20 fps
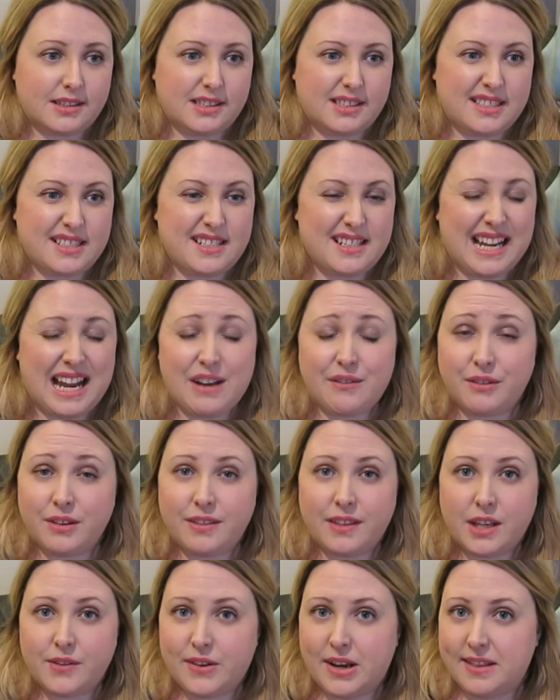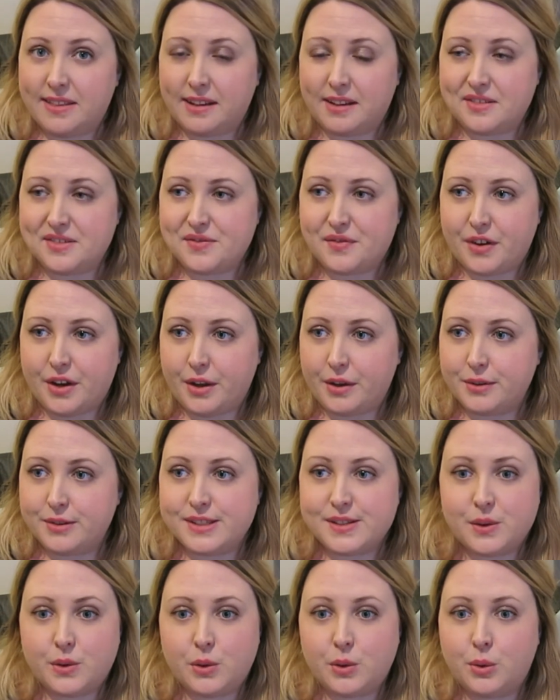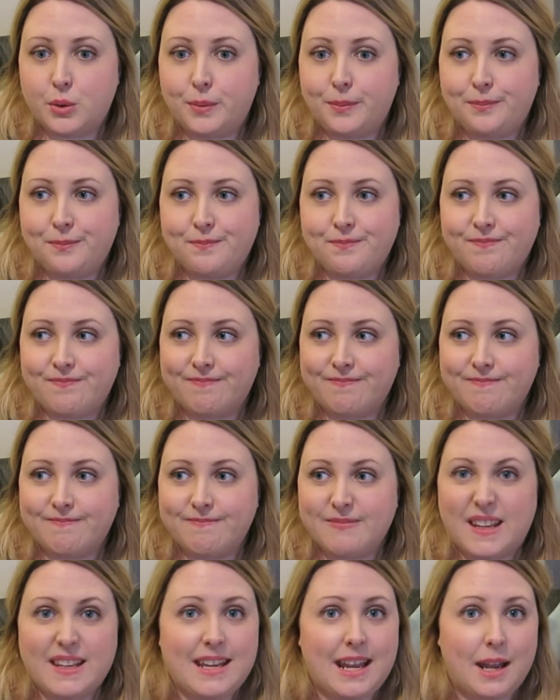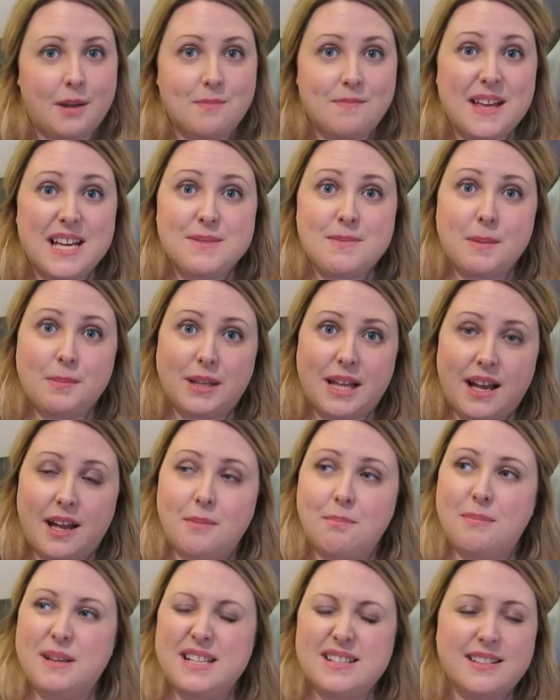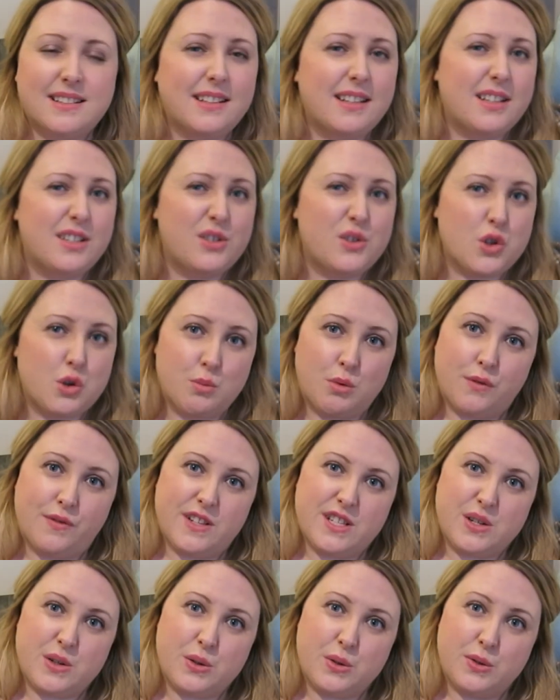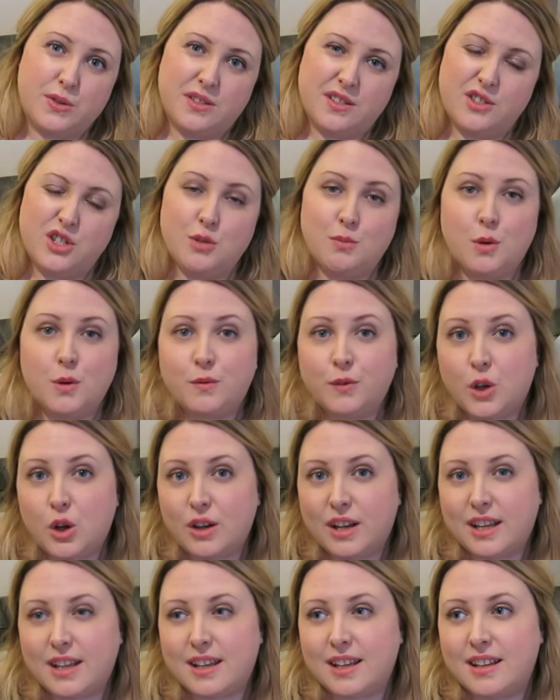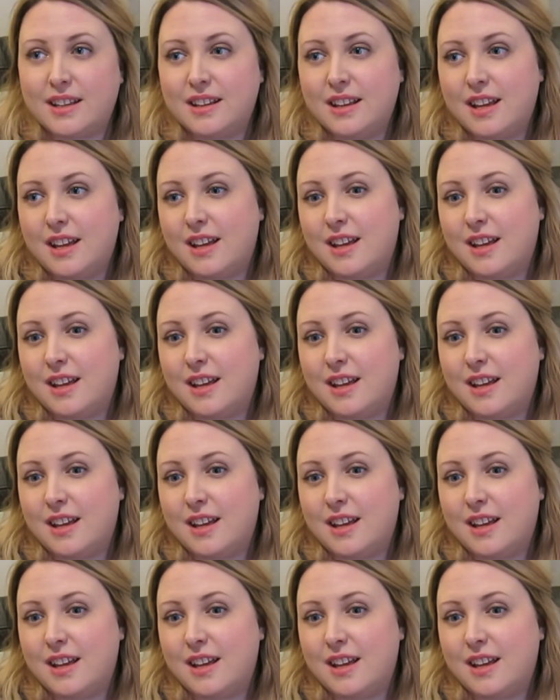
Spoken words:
And I can't really think of anything else for now, so yeah, that's my plan. Basically do more videos, do more vlogging,